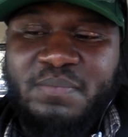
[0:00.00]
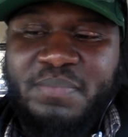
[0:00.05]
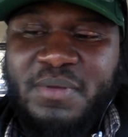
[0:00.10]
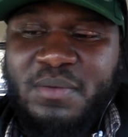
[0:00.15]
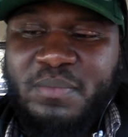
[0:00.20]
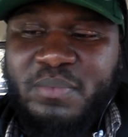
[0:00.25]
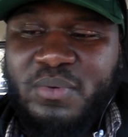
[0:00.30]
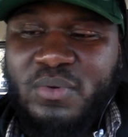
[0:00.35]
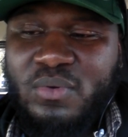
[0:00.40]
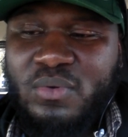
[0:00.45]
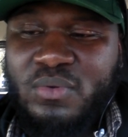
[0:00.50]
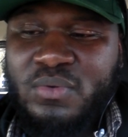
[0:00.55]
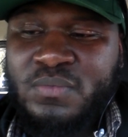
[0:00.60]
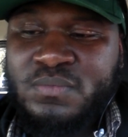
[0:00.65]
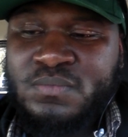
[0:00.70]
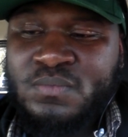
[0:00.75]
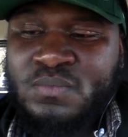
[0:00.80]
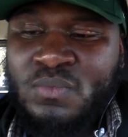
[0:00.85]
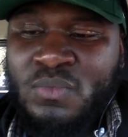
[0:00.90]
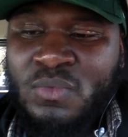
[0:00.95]
people
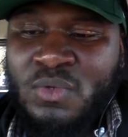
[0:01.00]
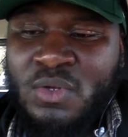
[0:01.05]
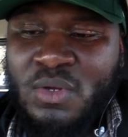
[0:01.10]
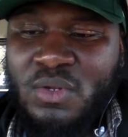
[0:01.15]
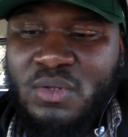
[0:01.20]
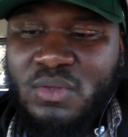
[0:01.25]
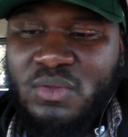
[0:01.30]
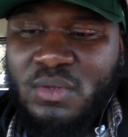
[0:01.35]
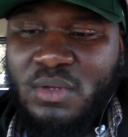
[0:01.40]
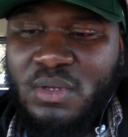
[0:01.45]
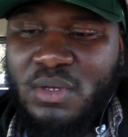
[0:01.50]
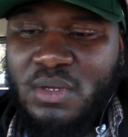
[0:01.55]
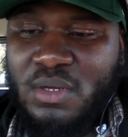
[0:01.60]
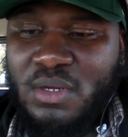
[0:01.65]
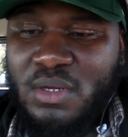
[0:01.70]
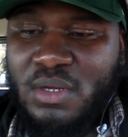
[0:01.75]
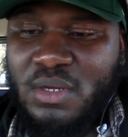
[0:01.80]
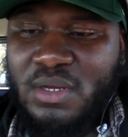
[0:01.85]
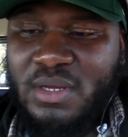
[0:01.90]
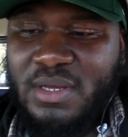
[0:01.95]

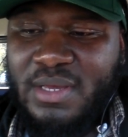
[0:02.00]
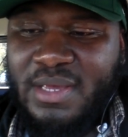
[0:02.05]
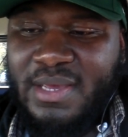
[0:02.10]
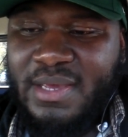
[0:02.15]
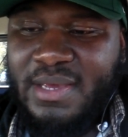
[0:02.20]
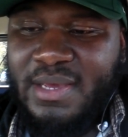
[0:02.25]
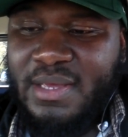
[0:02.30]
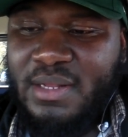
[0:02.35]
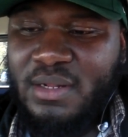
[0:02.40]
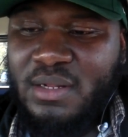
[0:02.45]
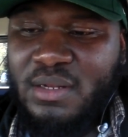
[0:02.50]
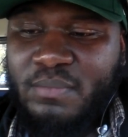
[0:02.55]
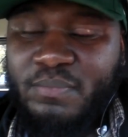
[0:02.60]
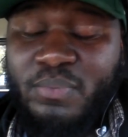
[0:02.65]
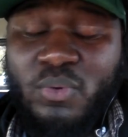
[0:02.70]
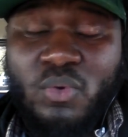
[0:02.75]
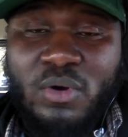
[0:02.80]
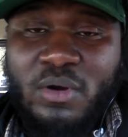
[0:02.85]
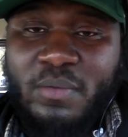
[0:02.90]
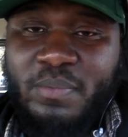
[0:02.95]
and
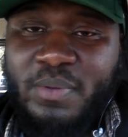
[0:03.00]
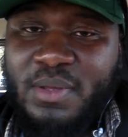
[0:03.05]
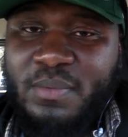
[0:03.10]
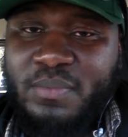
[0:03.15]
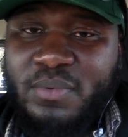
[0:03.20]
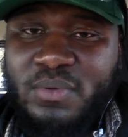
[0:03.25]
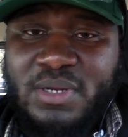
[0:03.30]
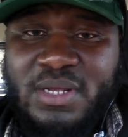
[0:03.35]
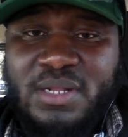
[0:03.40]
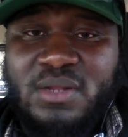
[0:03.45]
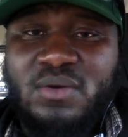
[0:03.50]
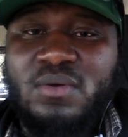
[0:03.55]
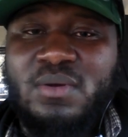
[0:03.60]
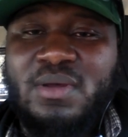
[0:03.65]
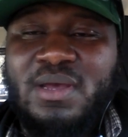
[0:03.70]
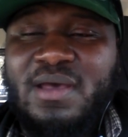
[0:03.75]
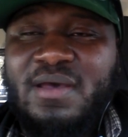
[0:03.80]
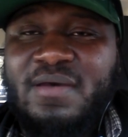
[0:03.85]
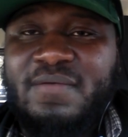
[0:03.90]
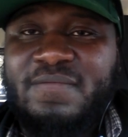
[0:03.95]
poor people that don't
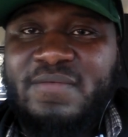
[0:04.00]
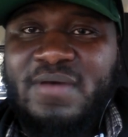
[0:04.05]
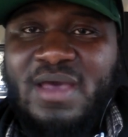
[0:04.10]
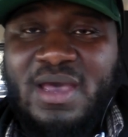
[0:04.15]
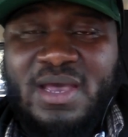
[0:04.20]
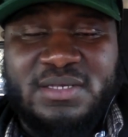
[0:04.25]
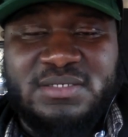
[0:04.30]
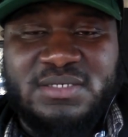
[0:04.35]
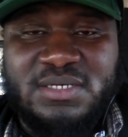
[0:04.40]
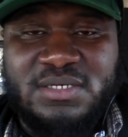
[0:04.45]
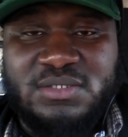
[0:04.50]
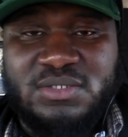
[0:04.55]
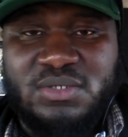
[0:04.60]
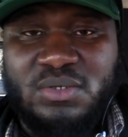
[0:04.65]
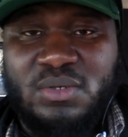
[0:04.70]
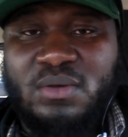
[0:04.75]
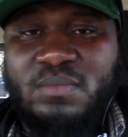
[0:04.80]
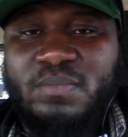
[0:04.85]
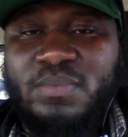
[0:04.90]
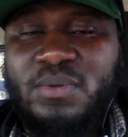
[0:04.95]
have access to
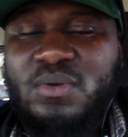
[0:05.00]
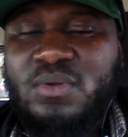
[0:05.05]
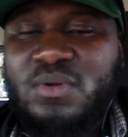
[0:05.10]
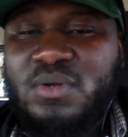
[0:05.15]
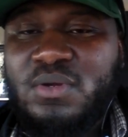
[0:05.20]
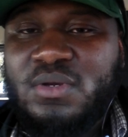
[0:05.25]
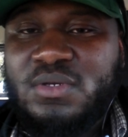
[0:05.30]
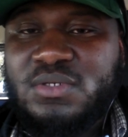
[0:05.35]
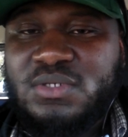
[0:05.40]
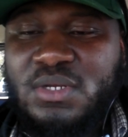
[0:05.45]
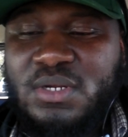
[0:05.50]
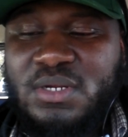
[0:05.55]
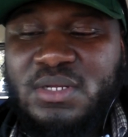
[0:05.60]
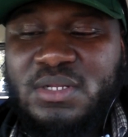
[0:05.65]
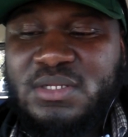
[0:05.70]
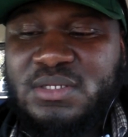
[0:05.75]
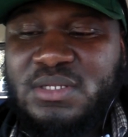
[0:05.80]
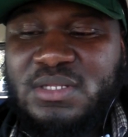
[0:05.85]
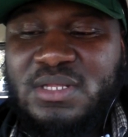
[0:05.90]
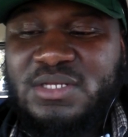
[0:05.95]
computers, or
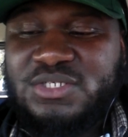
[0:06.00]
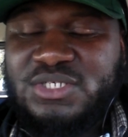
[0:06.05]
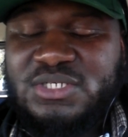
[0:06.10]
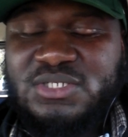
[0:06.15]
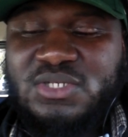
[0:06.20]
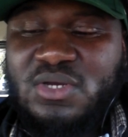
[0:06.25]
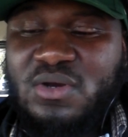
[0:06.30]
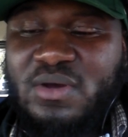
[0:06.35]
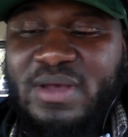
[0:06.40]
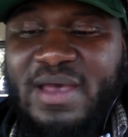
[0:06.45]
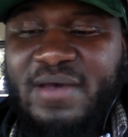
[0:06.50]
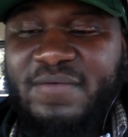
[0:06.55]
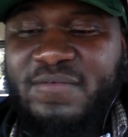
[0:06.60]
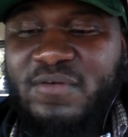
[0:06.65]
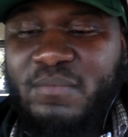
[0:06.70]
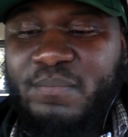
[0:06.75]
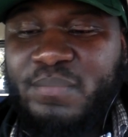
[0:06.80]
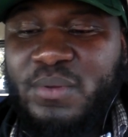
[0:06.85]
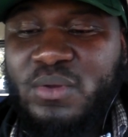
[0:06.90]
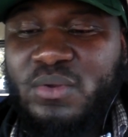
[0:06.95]
they just don't have
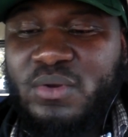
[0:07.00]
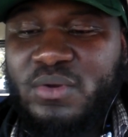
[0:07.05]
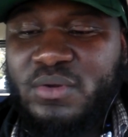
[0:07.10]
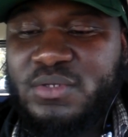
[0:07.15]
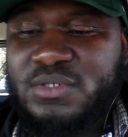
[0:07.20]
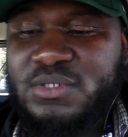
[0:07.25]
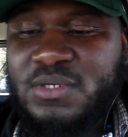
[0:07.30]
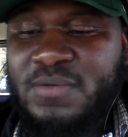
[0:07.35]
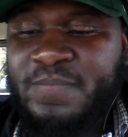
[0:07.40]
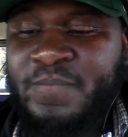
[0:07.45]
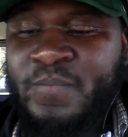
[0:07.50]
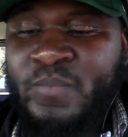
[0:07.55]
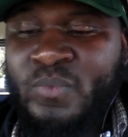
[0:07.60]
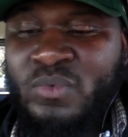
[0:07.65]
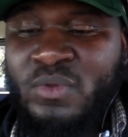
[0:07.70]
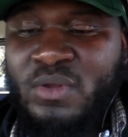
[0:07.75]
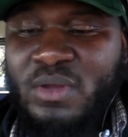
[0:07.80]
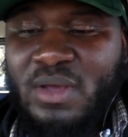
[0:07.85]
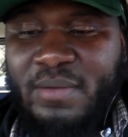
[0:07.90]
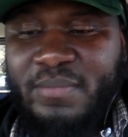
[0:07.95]
computers.
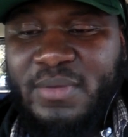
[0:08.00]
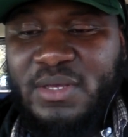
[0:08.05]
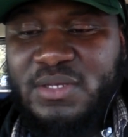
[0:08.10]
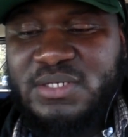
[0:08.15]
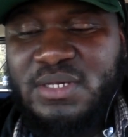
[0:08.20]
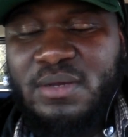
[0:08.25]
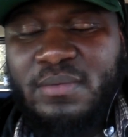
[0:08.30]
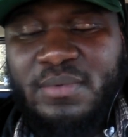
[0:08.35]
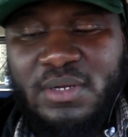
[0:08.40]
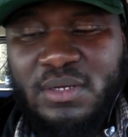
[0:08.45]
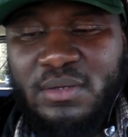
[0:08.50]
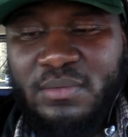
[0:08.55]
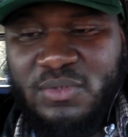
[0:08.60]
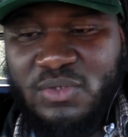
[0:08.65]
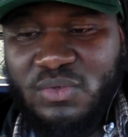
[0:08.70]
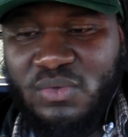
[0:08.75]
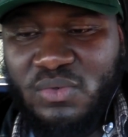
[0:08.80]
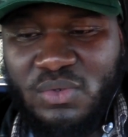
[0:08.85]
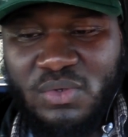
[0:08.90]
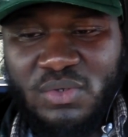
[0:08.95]
I mean, some of them
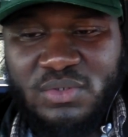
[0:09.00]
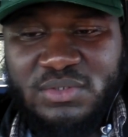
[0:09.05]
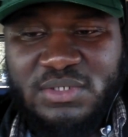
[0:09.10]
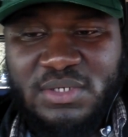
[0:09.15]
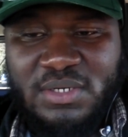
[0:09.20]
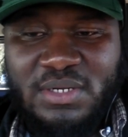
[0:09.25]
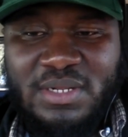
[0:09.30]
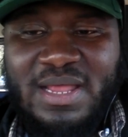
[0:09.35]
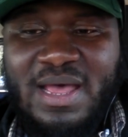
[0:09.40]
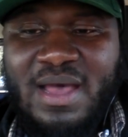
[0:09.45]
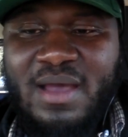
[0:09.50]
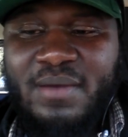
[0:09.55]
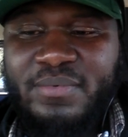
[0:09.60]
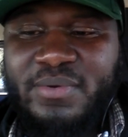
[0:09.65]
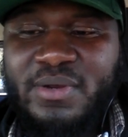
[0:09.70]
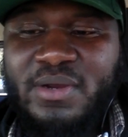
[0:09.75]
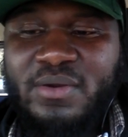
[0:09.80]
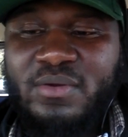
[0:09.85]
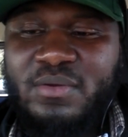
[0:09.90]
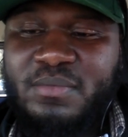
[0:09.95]
do go to the
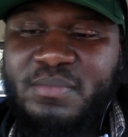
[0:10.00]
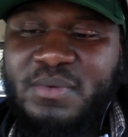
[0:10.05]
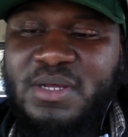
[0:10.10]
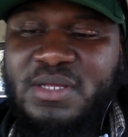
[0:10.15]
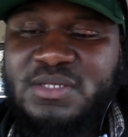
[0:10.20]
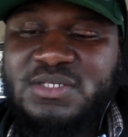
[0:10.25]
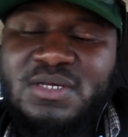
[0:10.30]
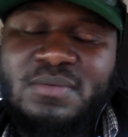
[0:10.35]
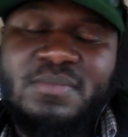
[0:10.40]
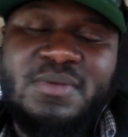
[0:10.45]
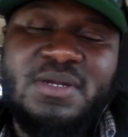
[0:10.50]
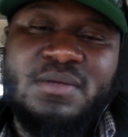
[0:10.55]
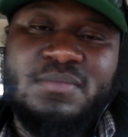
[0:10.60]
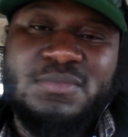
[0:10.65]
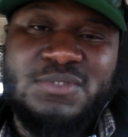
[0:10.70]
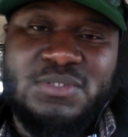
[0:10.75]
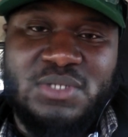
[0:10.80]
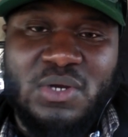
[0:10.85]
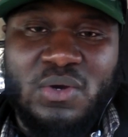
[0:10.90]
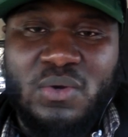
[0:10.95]
library, but some of
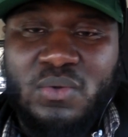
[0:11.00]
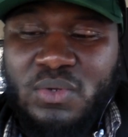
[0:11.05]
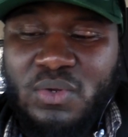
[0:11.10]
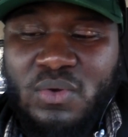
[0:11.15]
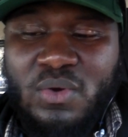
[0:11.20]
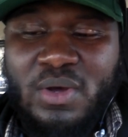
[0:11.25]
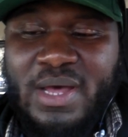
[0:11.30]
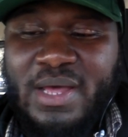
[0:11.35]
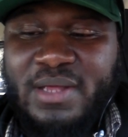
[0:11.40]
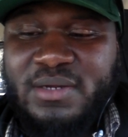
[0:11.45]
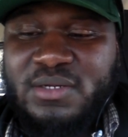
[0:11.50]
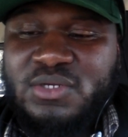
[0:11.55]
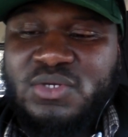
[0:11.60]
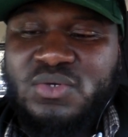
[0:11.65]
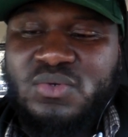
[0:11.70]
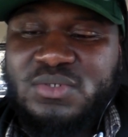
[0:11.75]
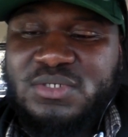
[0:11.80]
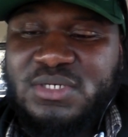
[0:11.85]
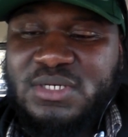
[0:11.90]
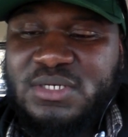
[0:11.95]
them don't know how to
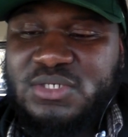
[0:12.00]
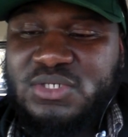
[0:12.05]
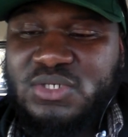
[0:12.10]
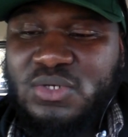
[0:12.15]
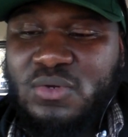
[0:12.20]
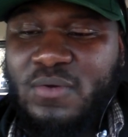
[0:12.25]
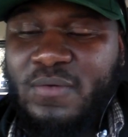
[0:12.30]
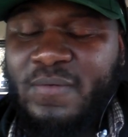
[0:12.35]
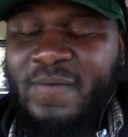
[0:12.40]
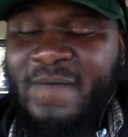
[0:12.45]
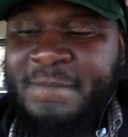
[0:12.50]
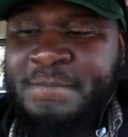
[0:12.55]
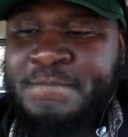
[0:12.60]
use it. So